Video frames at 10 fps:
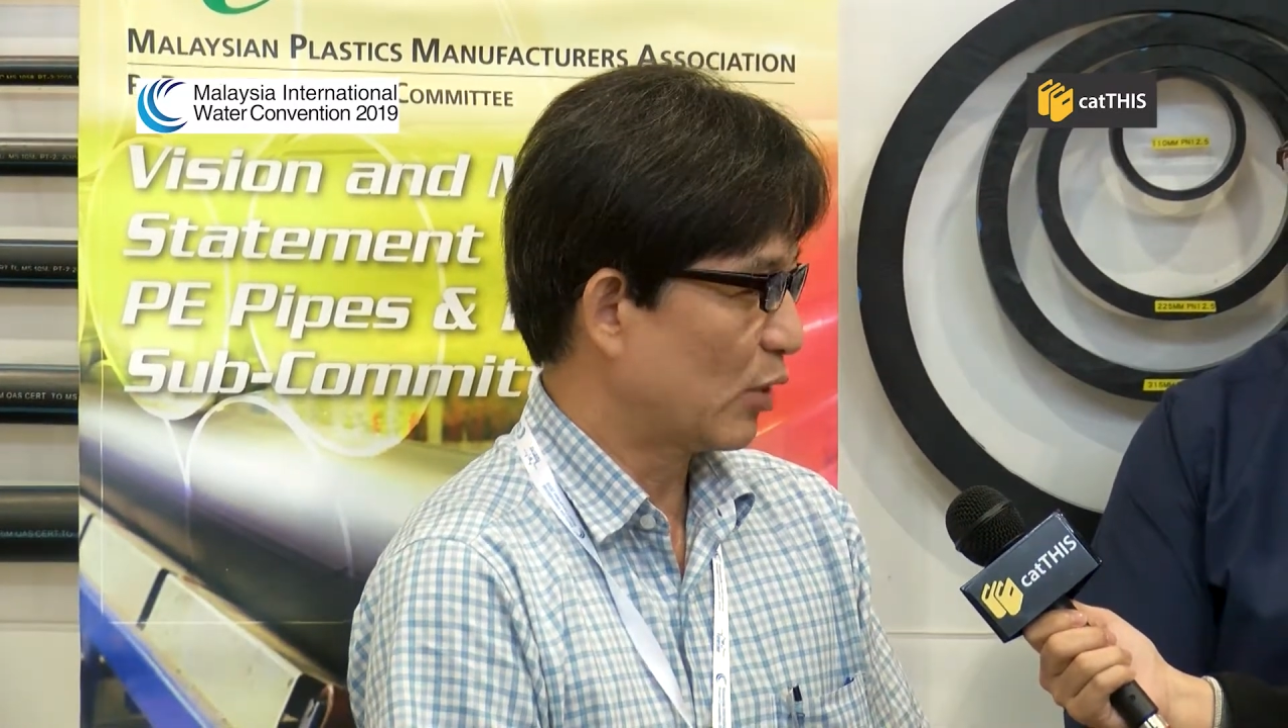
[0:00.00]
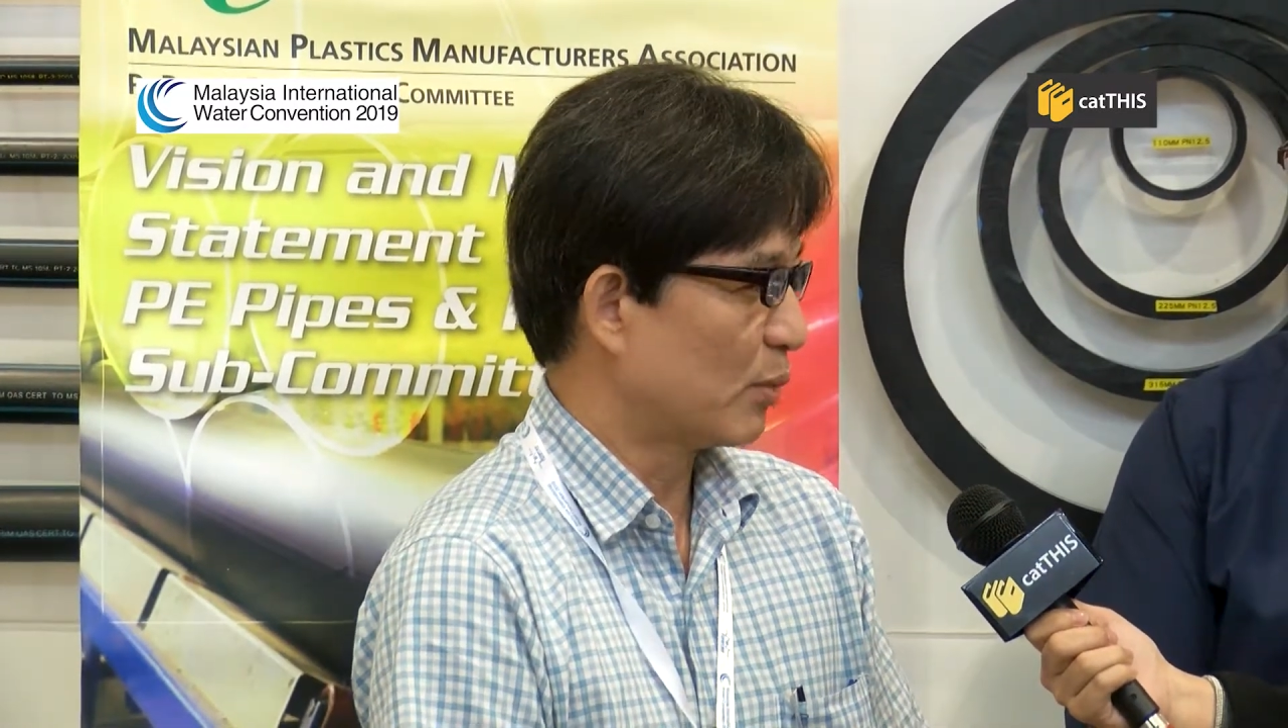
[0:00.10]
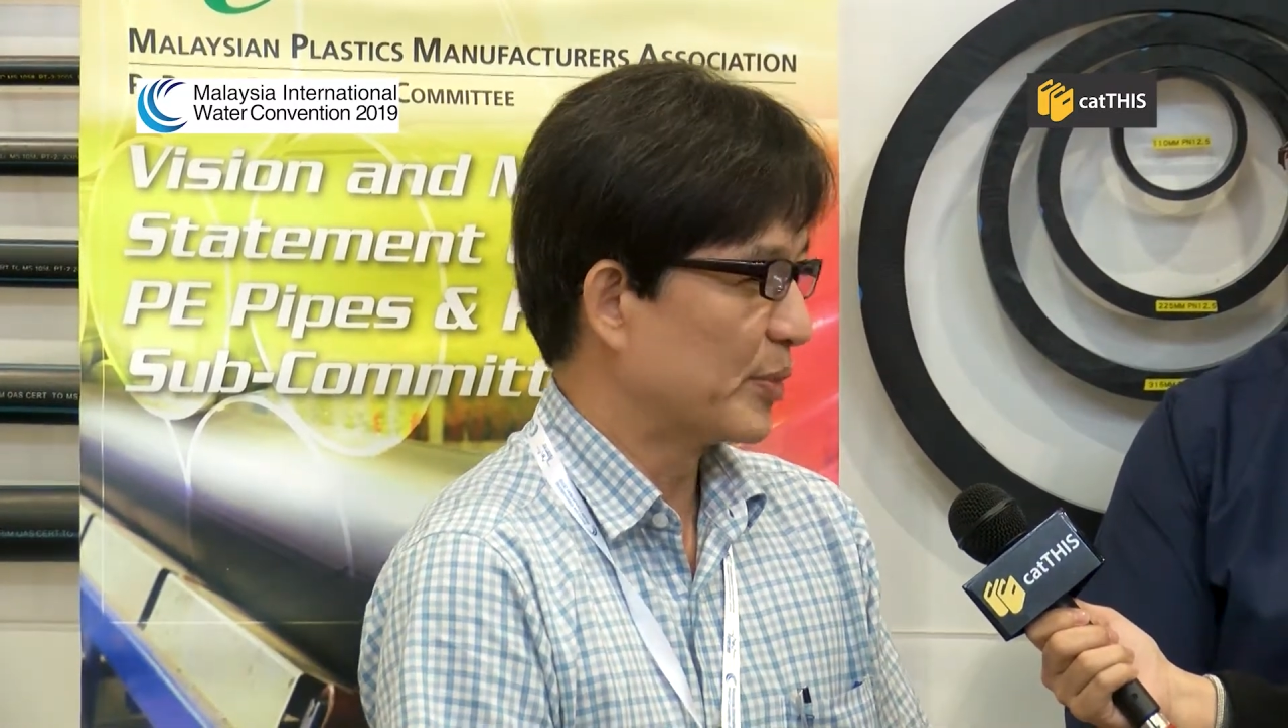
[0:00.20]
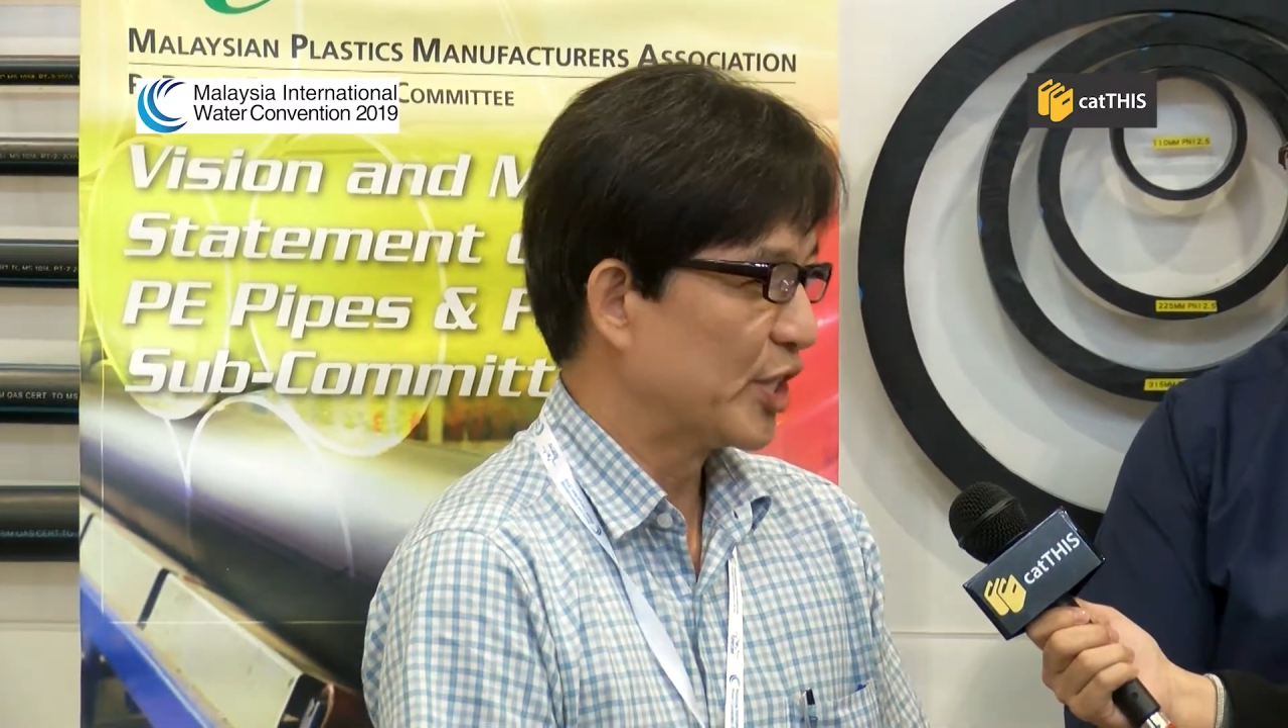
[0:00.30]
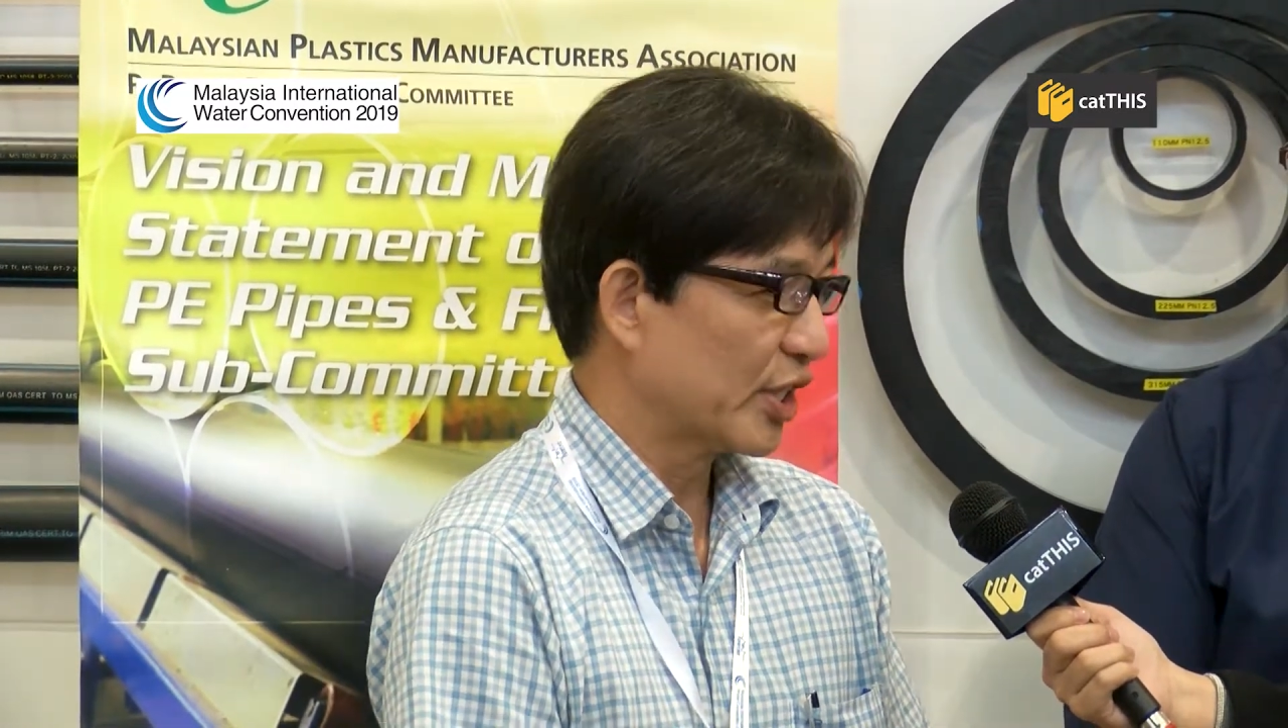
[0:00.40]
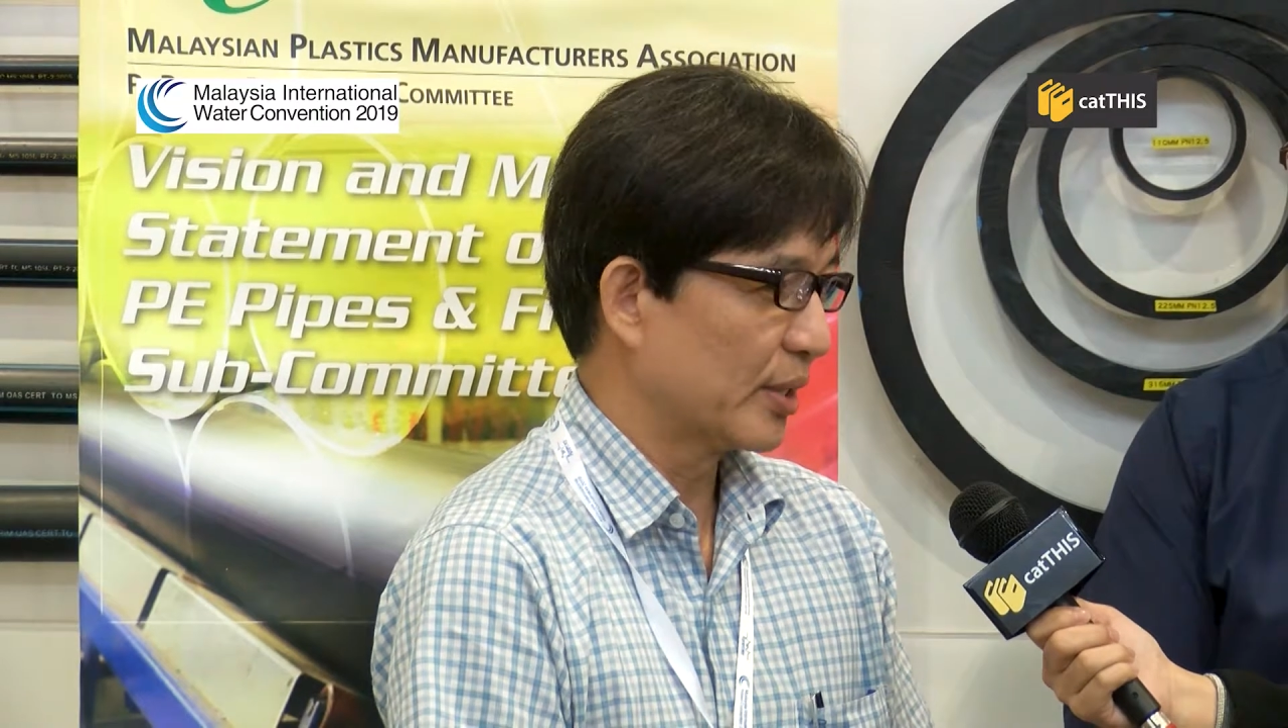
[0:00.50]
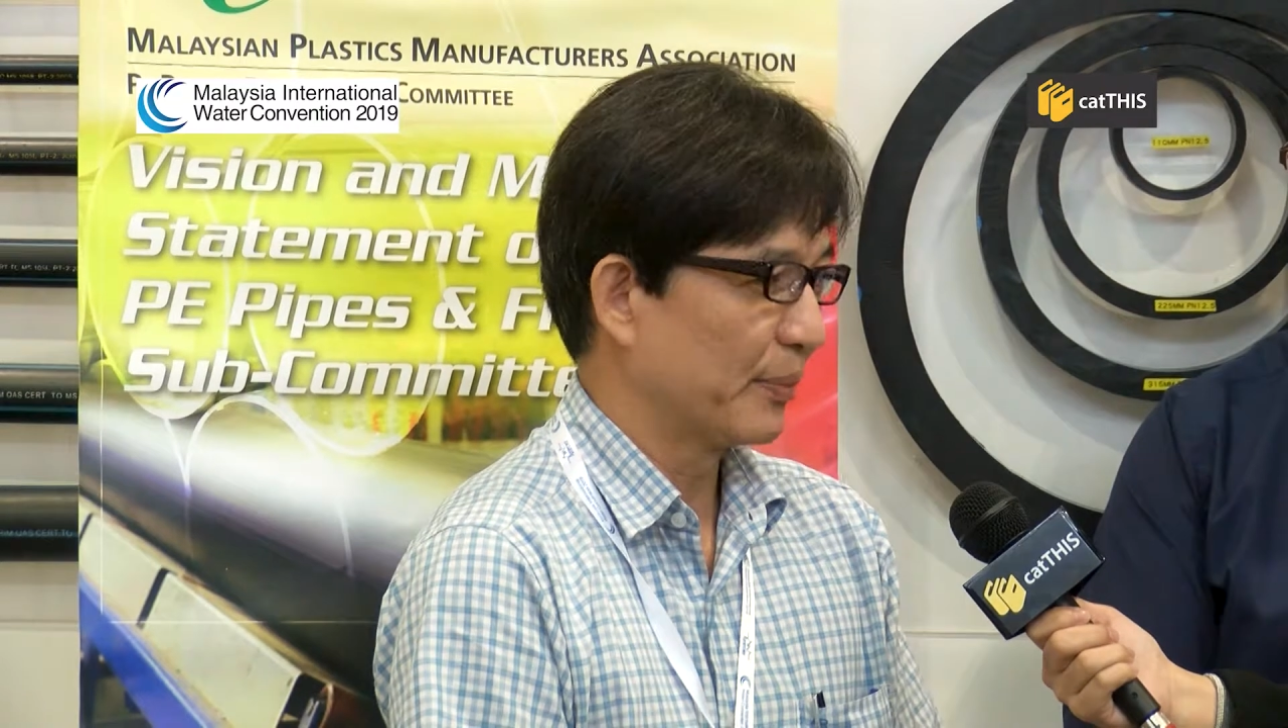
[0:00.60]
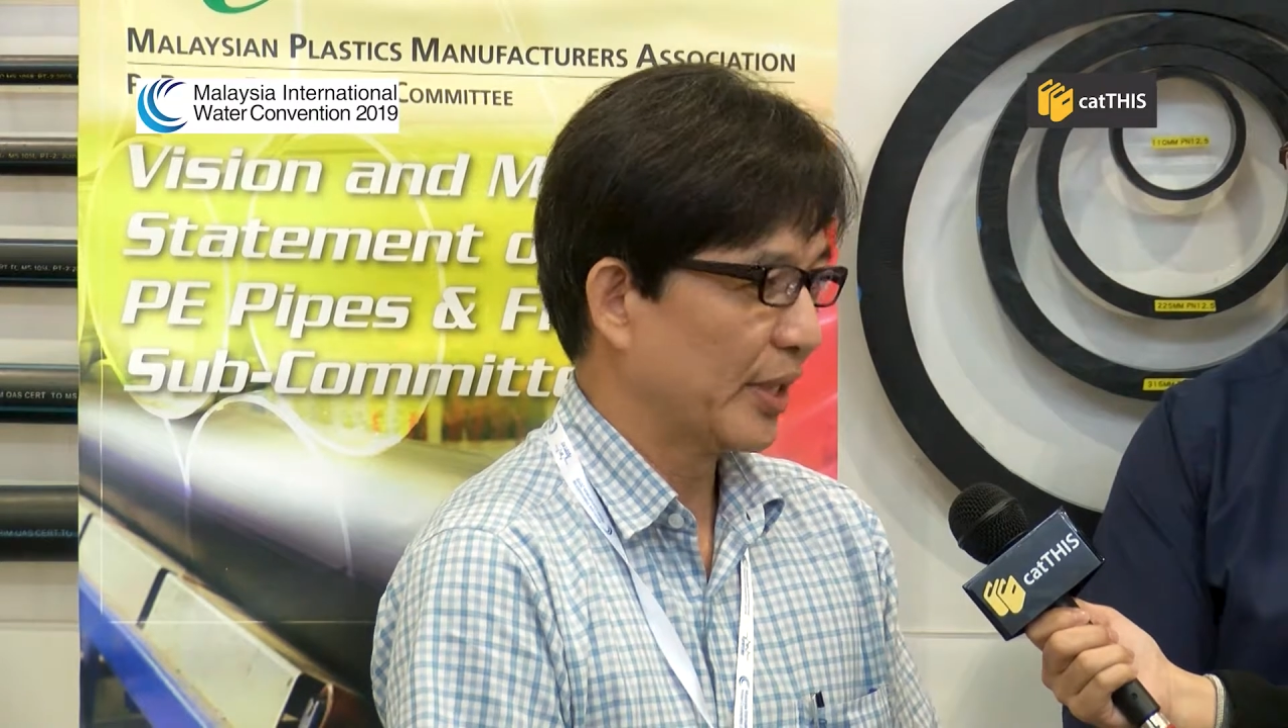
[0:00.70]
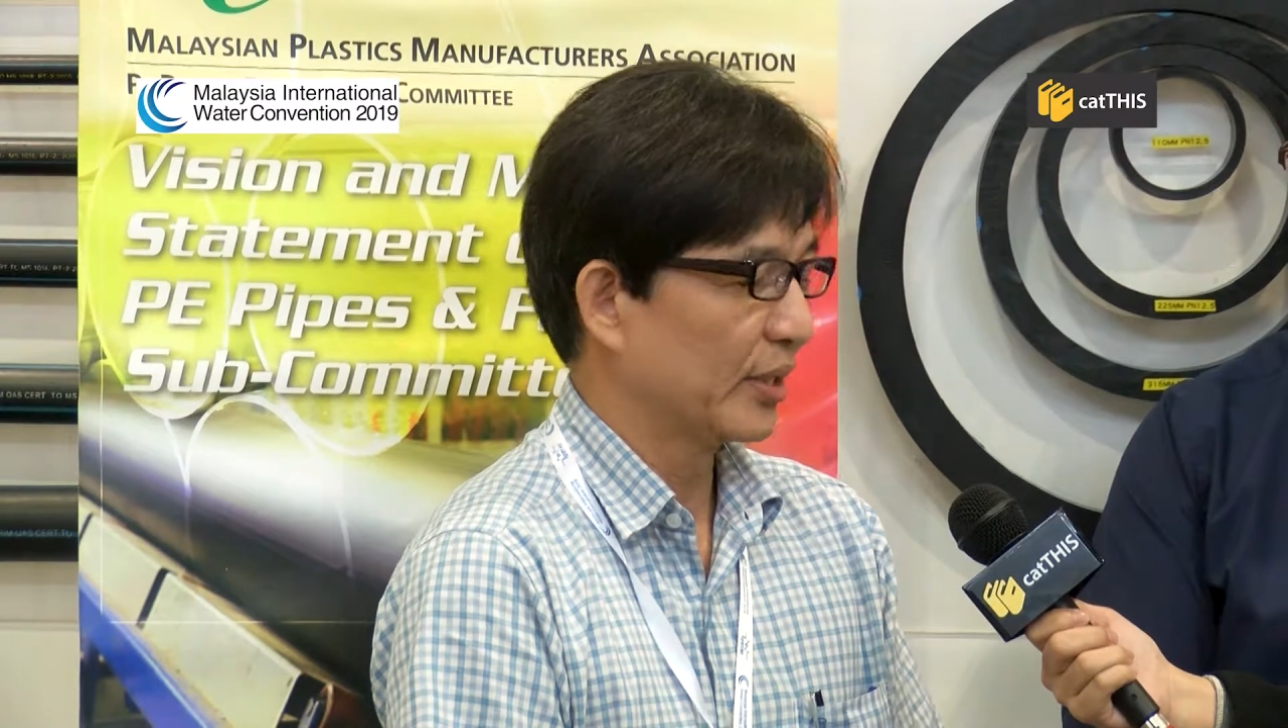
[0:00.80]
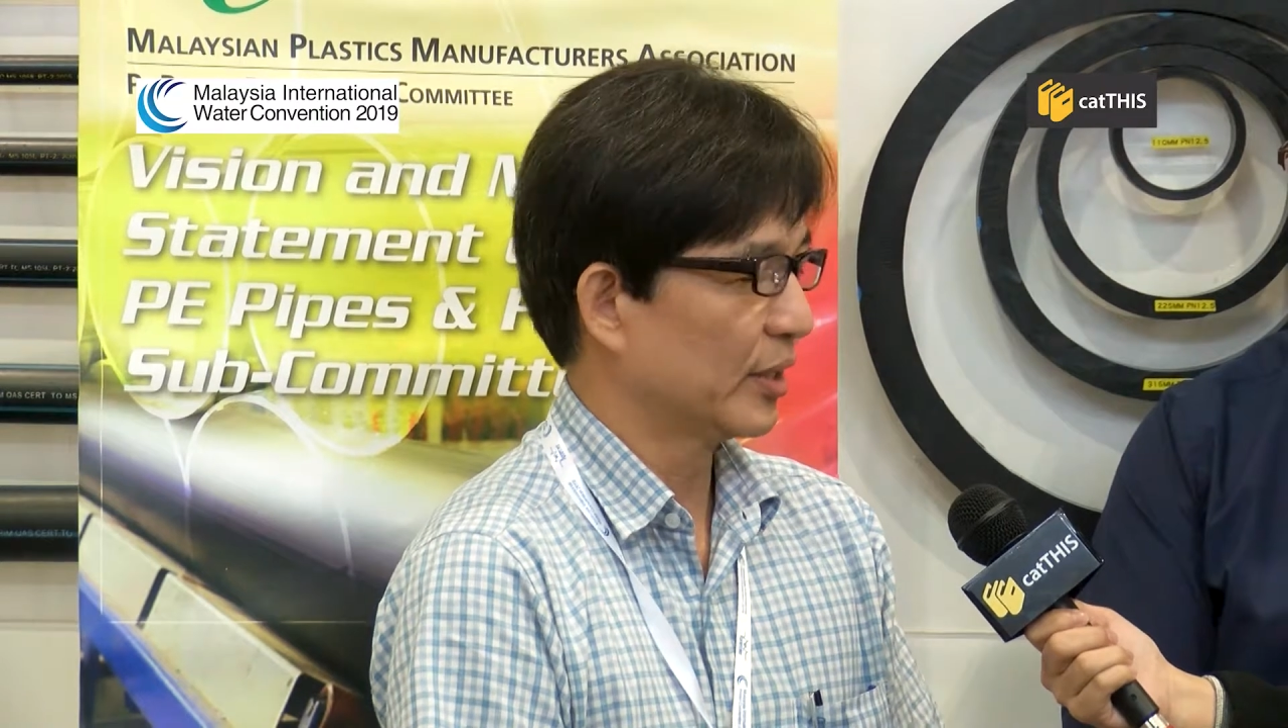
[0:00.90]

our mission main